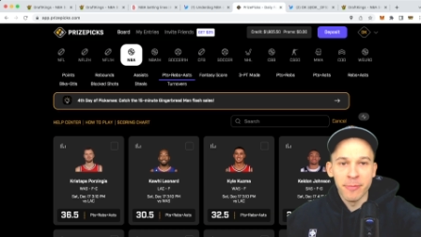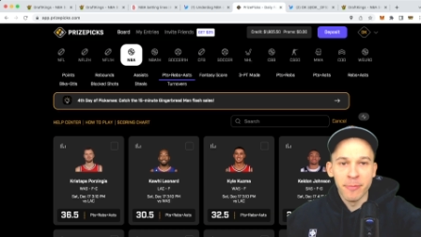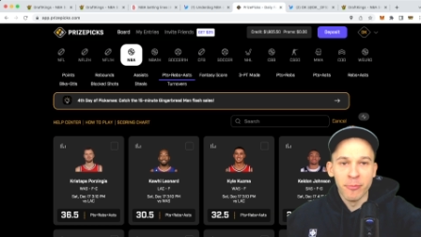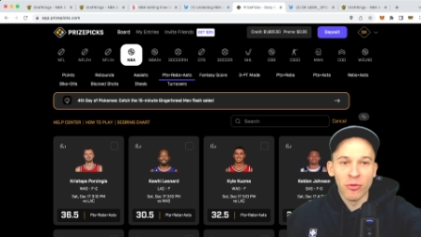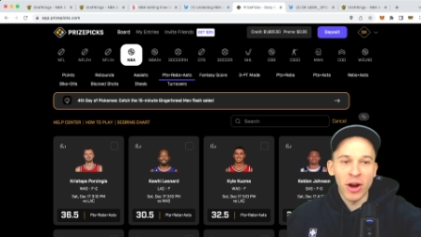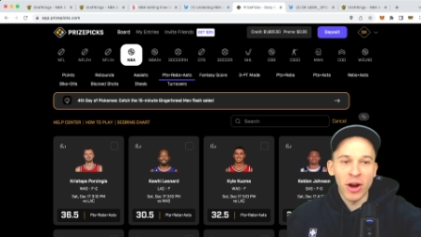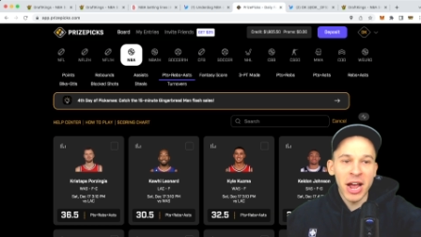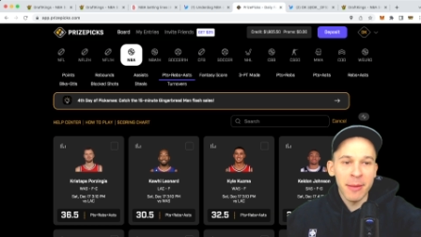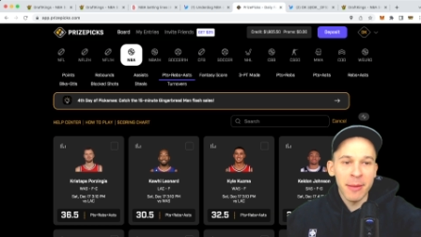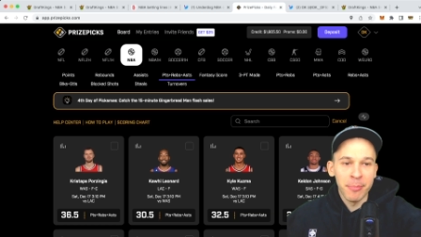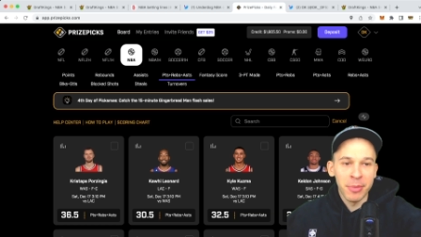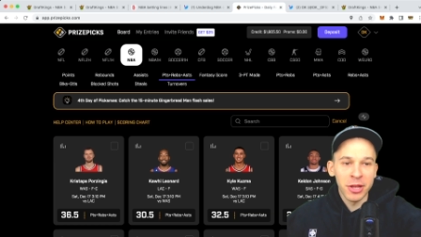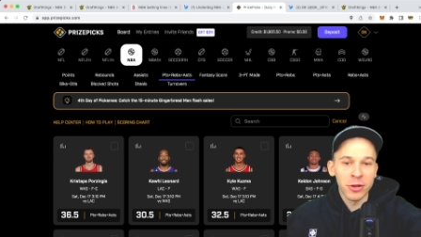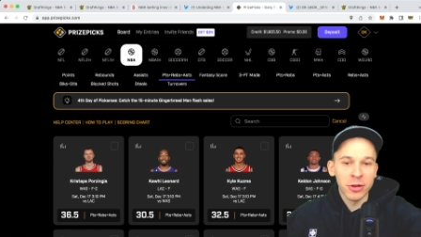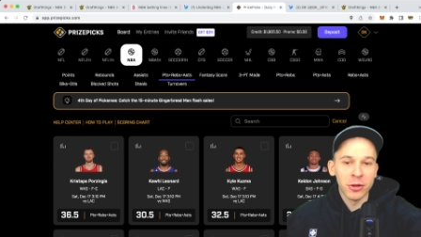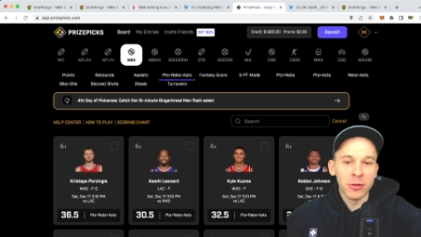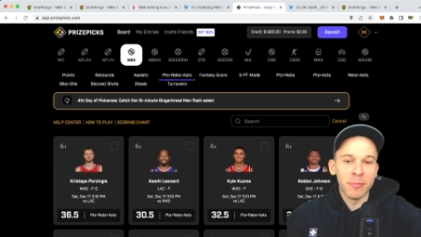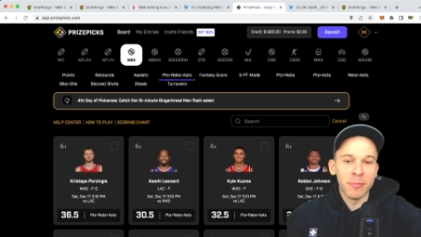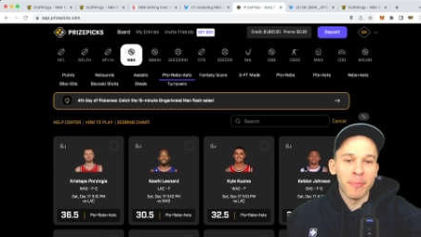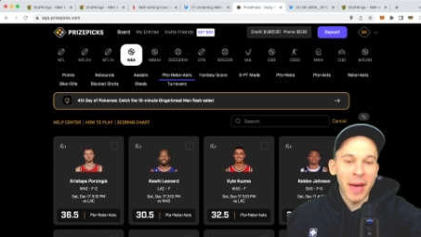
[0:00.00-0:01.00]
Brad
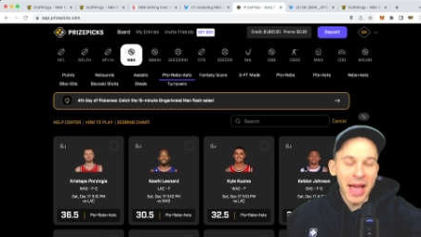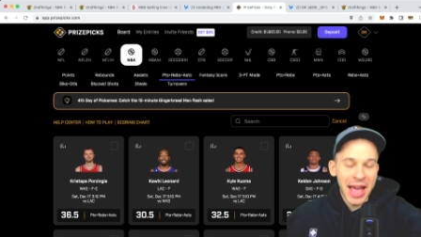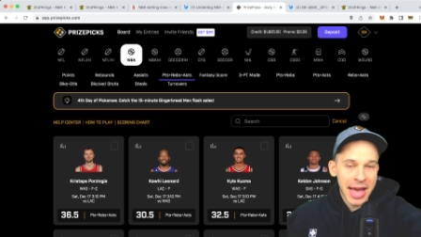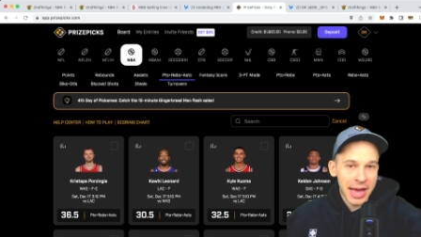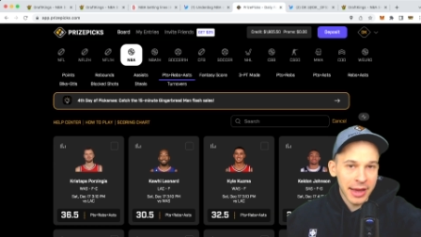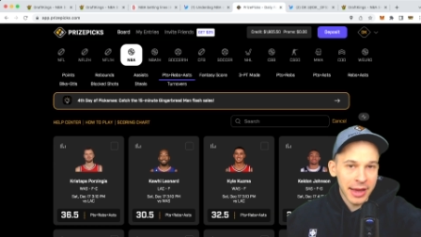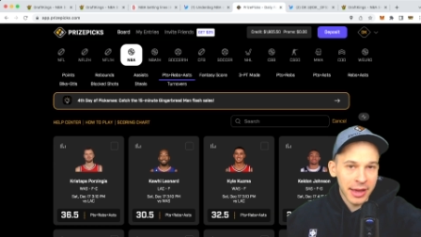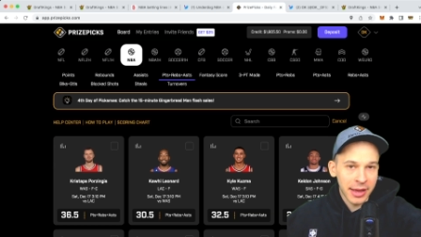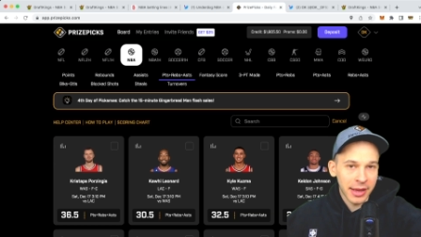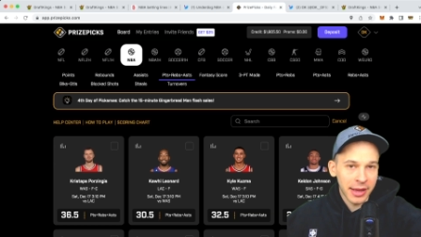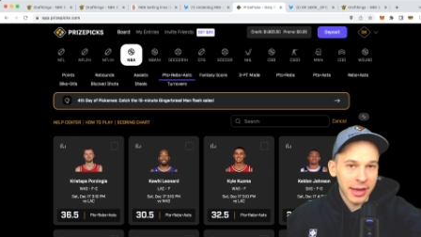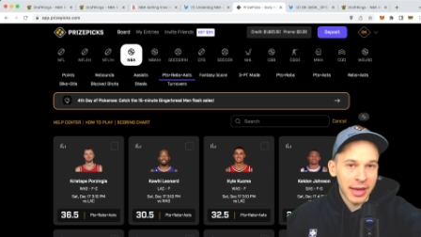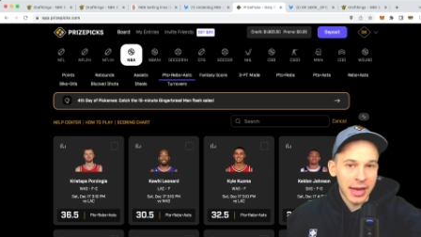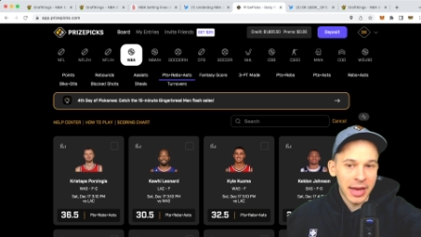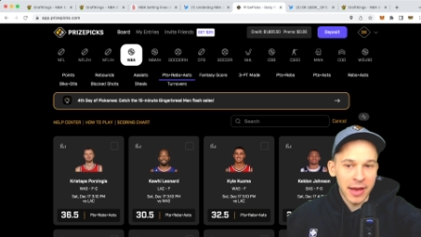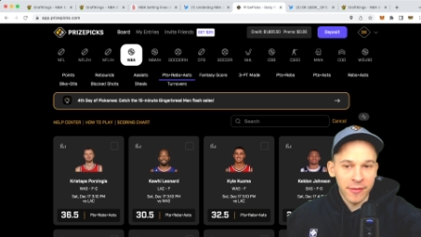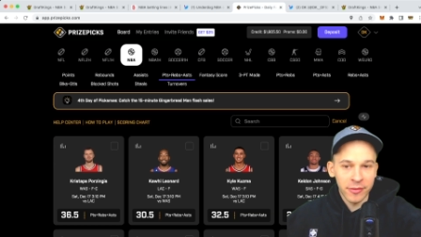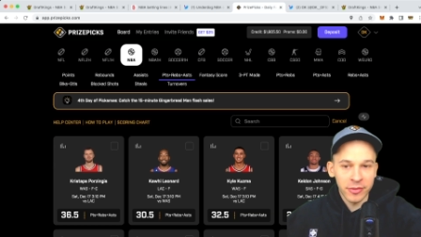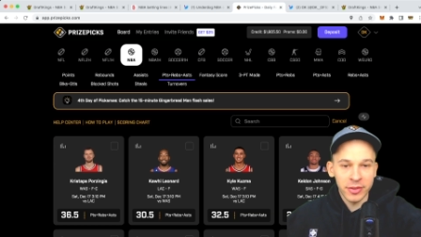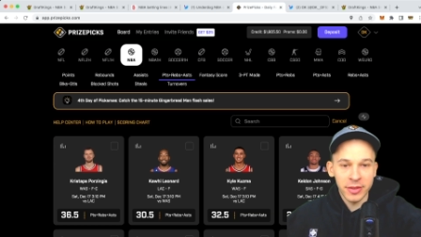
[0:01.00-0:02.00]
Beal back,
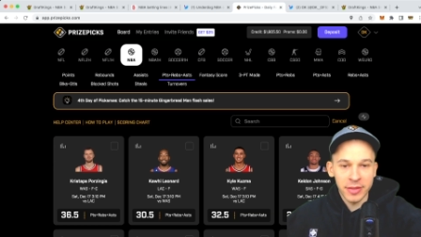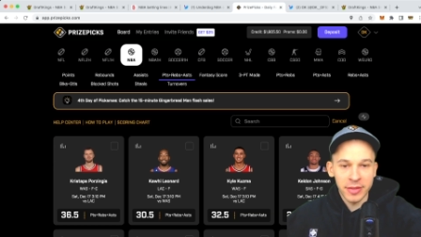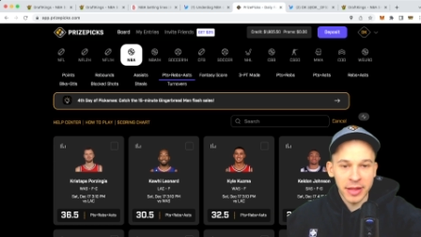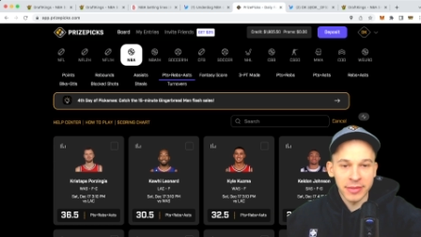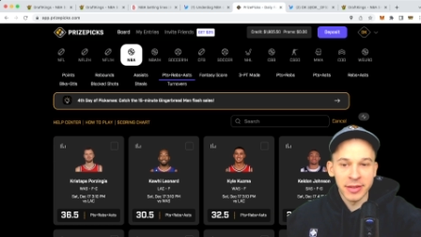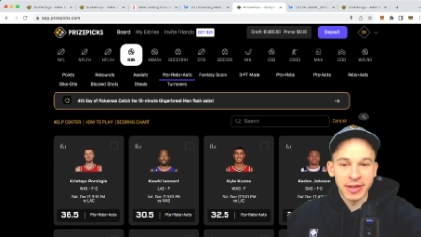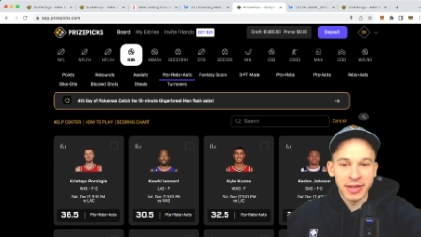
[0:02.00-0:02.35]
obviously that's